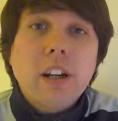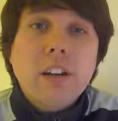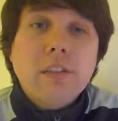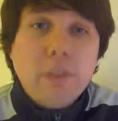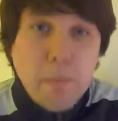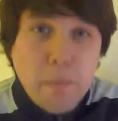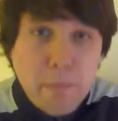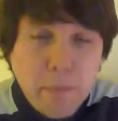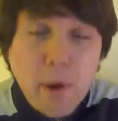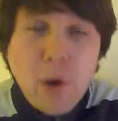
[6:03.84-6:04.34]

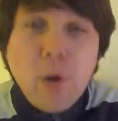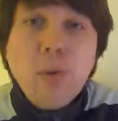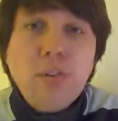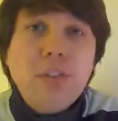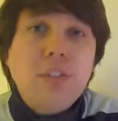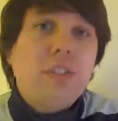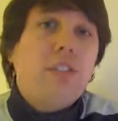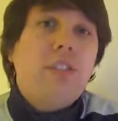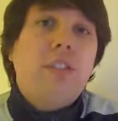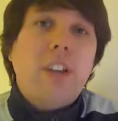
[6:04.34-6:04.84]
For
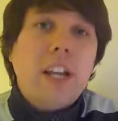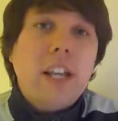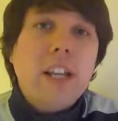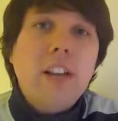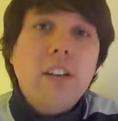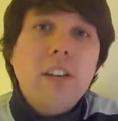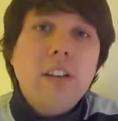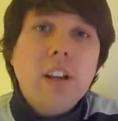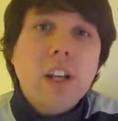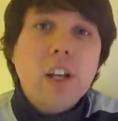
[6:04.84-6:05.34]
most
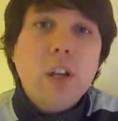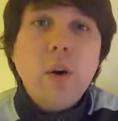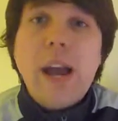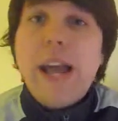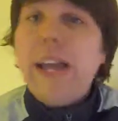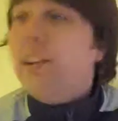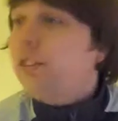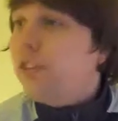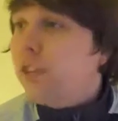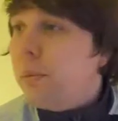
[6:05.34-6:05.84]
sins, you're
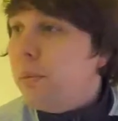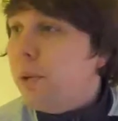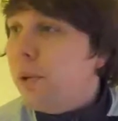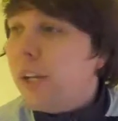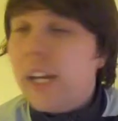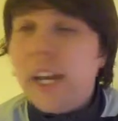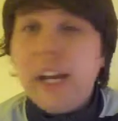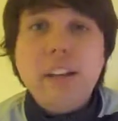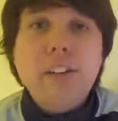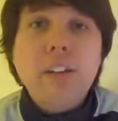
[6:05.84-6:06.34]

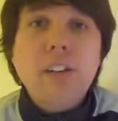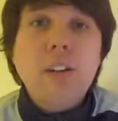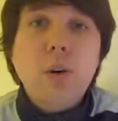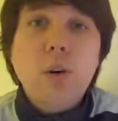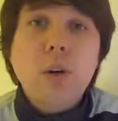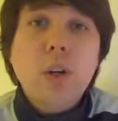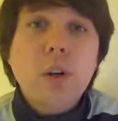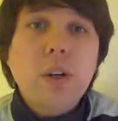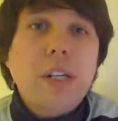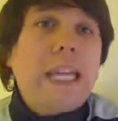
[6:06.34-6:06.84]
excommunicated
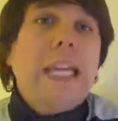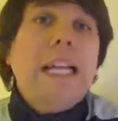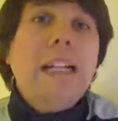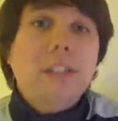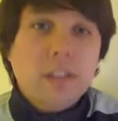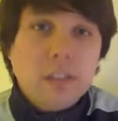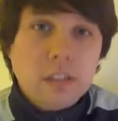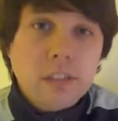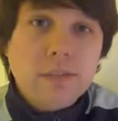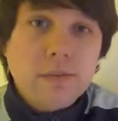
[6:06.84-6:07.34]
or you're
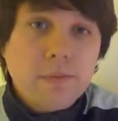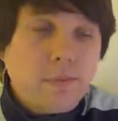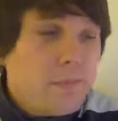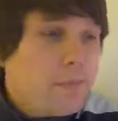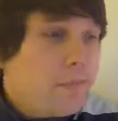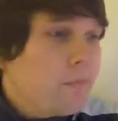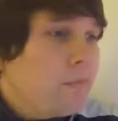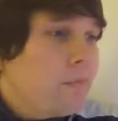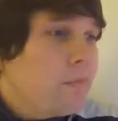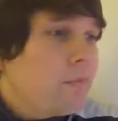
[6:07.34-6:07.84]
killed.
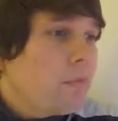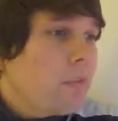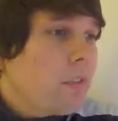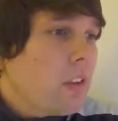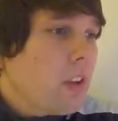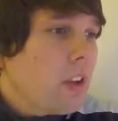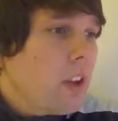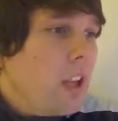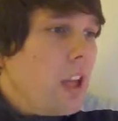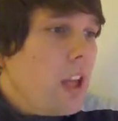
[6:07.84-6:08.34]

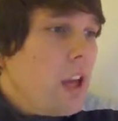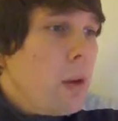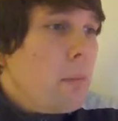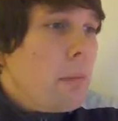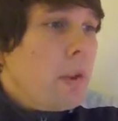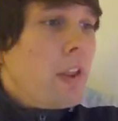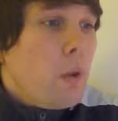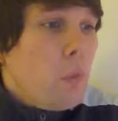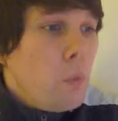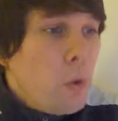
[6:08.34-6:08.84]

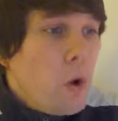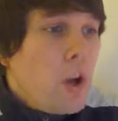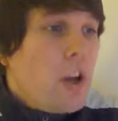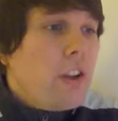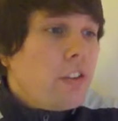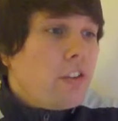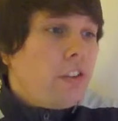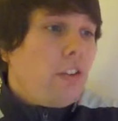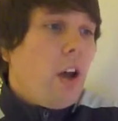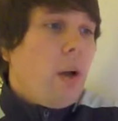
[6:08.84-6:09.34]
But there were
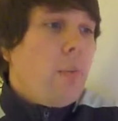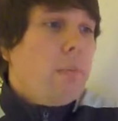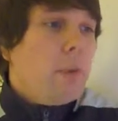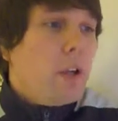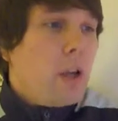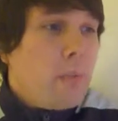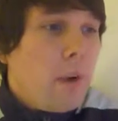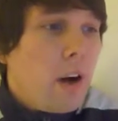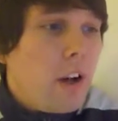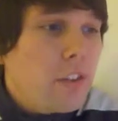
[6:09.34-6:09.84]
some
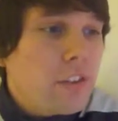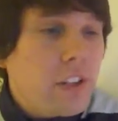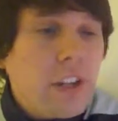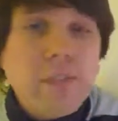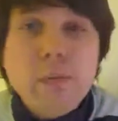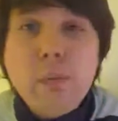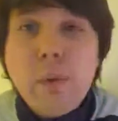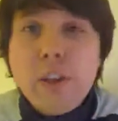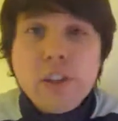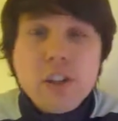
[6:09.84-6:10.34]
commands
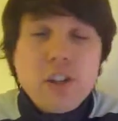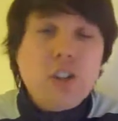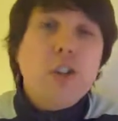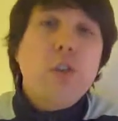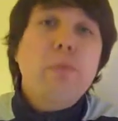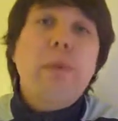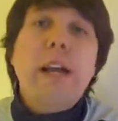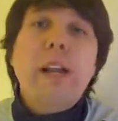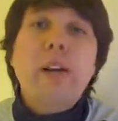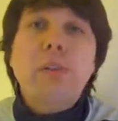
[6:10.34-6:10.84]
given where the
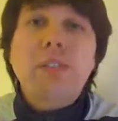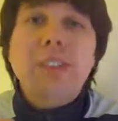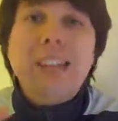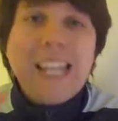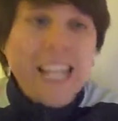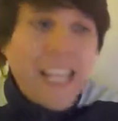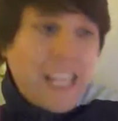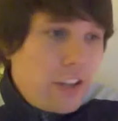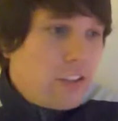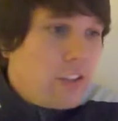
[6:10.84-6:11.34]
due
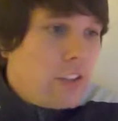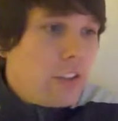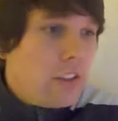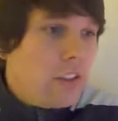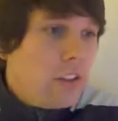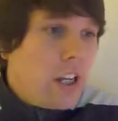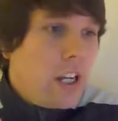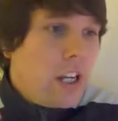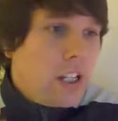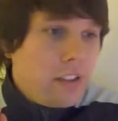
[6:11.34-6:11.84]
penalty
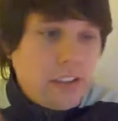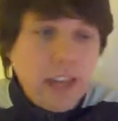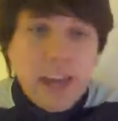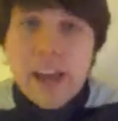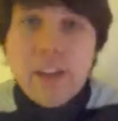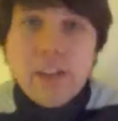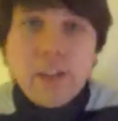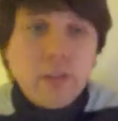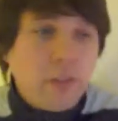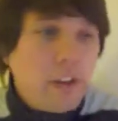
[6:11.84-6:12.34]
isn't
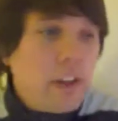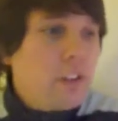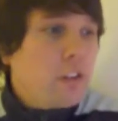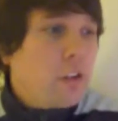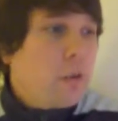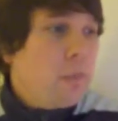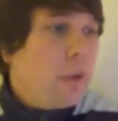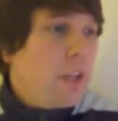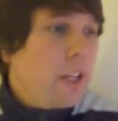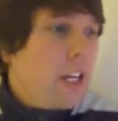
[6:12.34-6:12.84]
death or
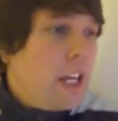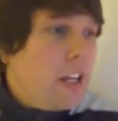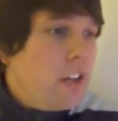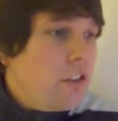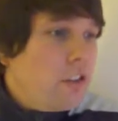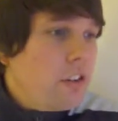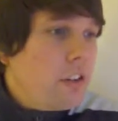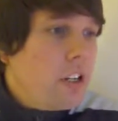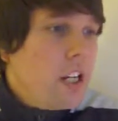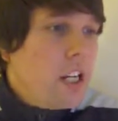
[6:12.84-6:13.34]

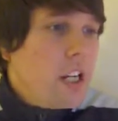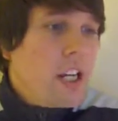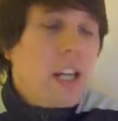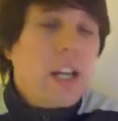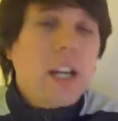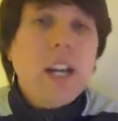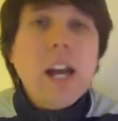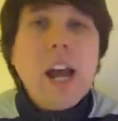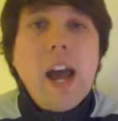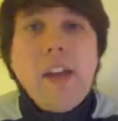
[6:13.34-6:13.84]
excommunication,
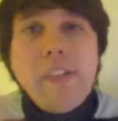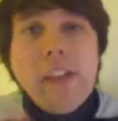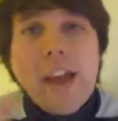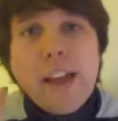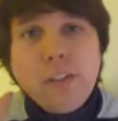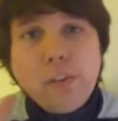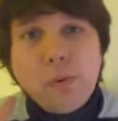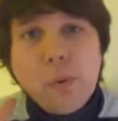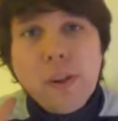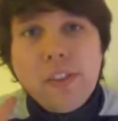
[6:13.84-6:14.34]
and
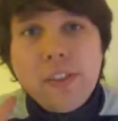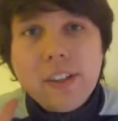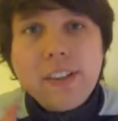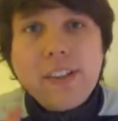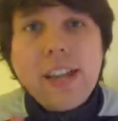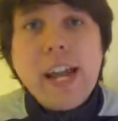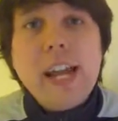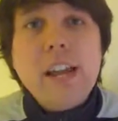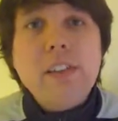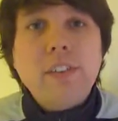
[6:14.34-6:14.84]
that's where the
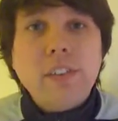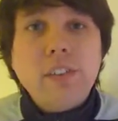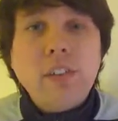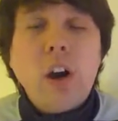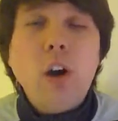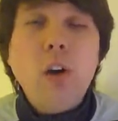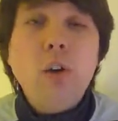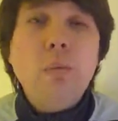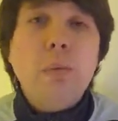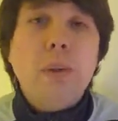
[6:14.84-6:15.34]
Day of
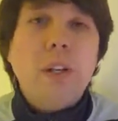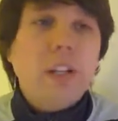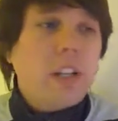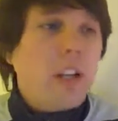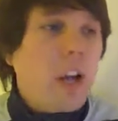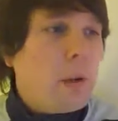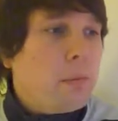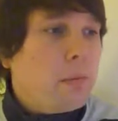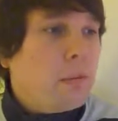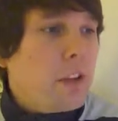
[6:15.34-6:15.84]
Atonement
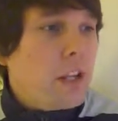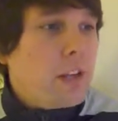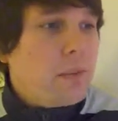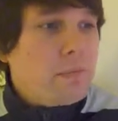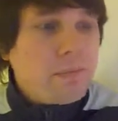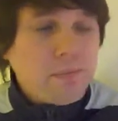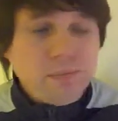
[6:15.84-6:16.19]
comes in.